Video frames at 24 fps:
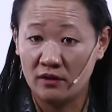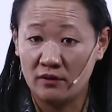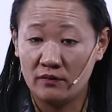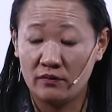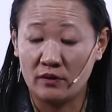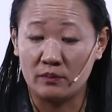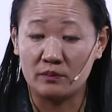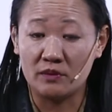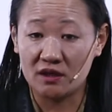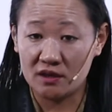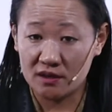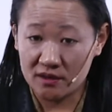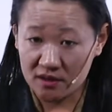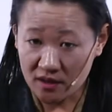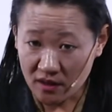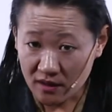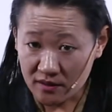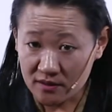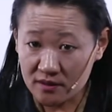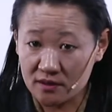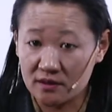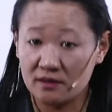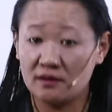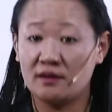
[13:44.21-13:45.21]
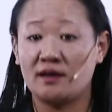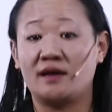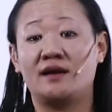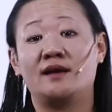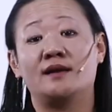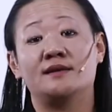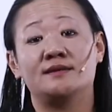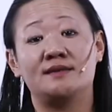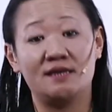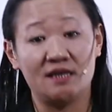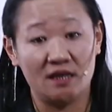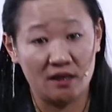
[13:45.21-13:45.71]
from the disaster that
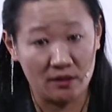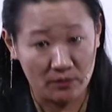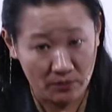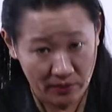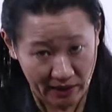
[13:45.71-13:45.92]
has taken